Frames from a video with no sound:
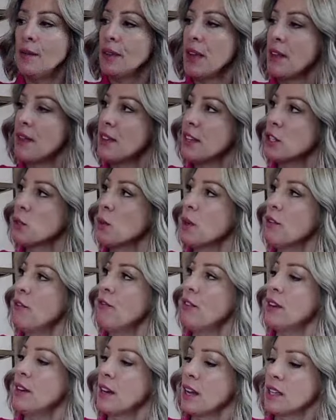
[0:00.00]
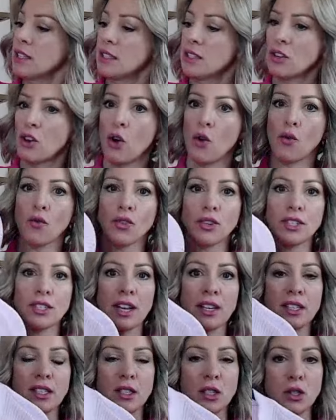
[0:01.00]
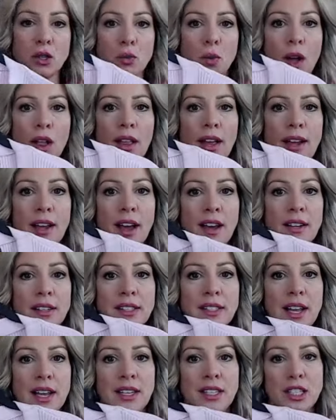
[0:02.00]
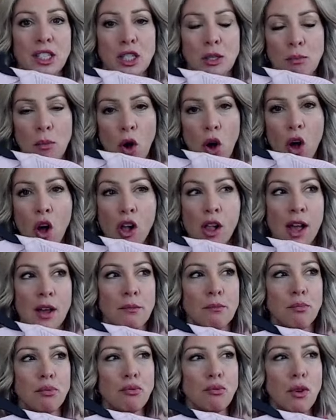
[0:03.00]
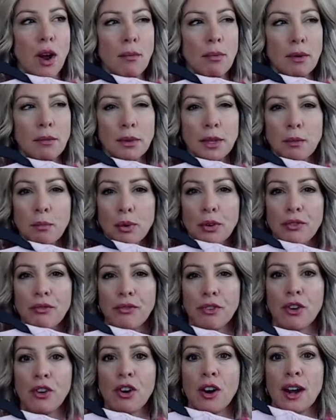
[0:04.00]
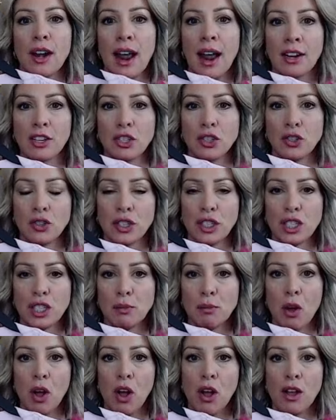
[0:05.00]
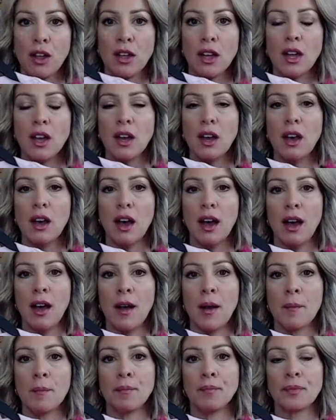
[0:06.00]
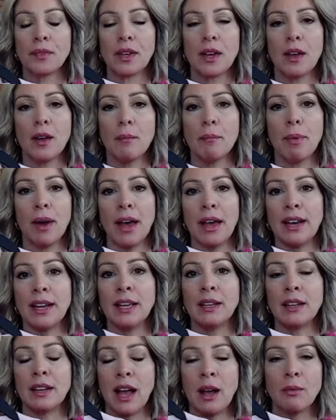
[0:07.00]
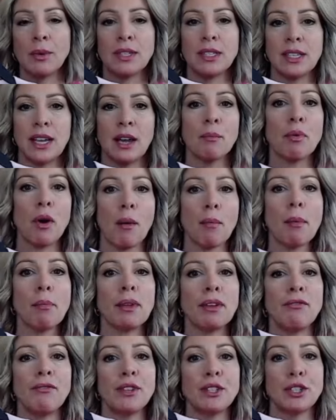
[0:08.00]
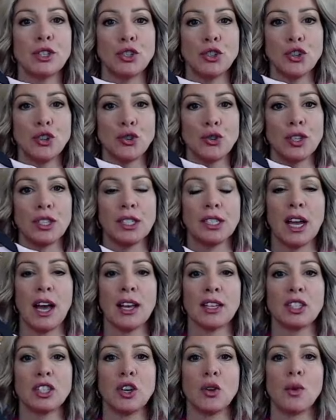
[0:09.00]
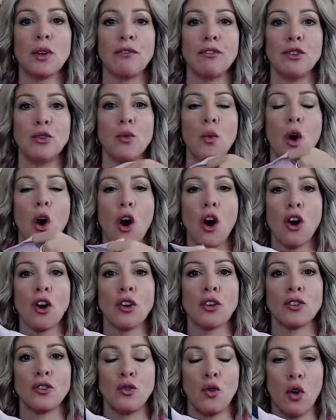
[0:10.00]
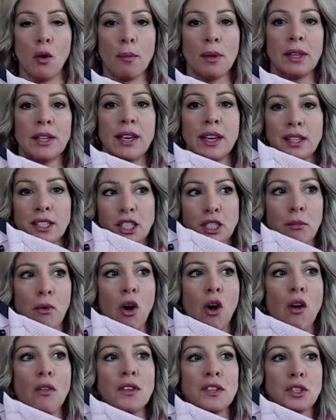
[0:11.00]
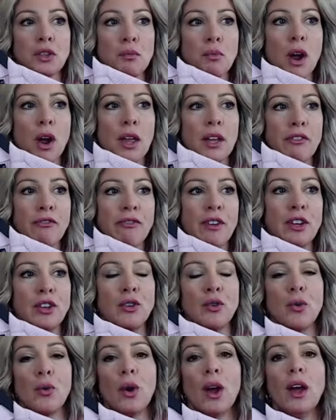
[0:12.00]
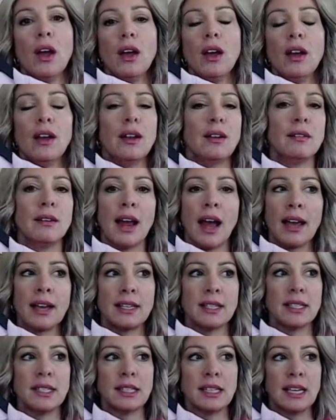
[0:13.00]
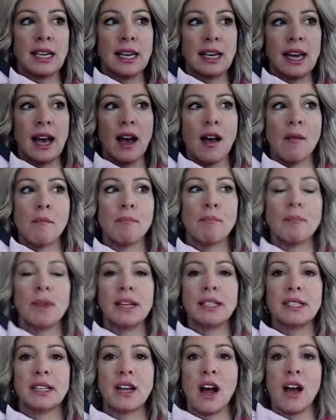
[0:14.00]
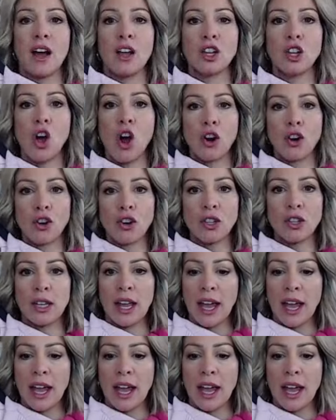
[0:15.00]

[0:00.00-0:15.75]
And this one fit nice and oversized as well. I got a size small. I probably prefer an extra small, I would say it probably fits true to size. So if you are normally a small, this will probably fit you nicely. It's got a longer